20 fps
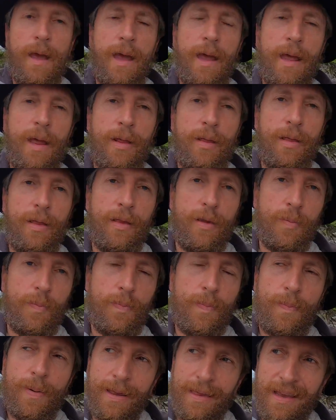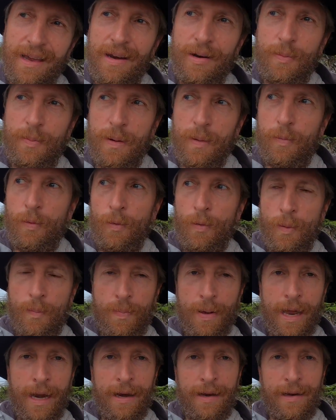and but then the people
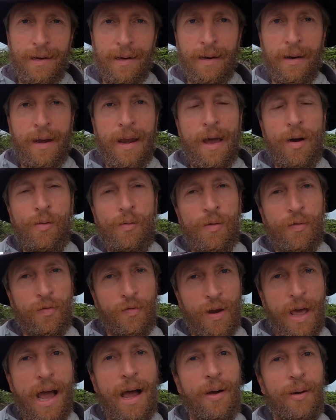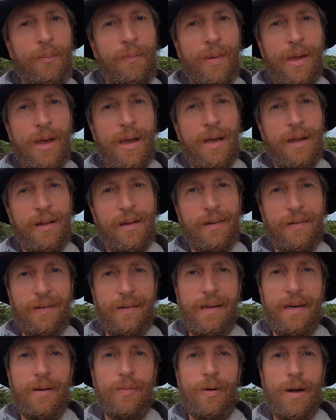repented now with Nahum the
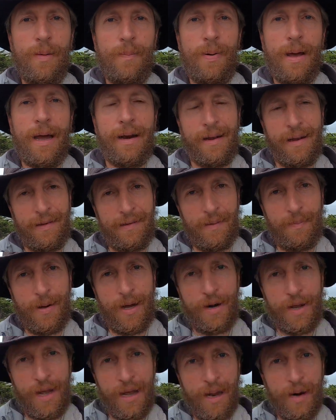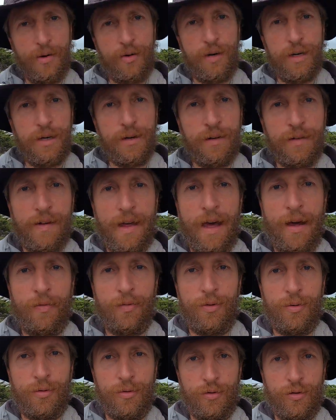city went back that's about a hundred years
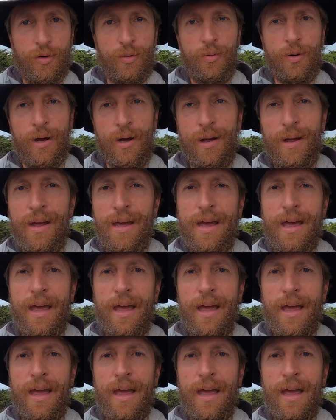after Jonah